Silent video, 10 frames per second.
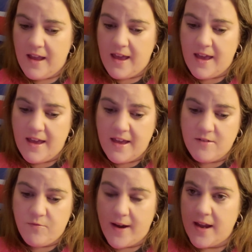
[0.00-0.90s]

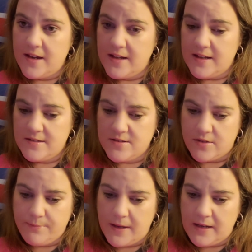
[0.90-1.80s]
And Randy's
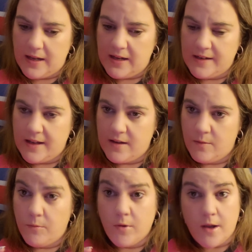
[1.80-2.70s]
sort of been
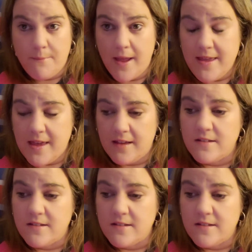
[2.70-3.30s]
eating what I'm making.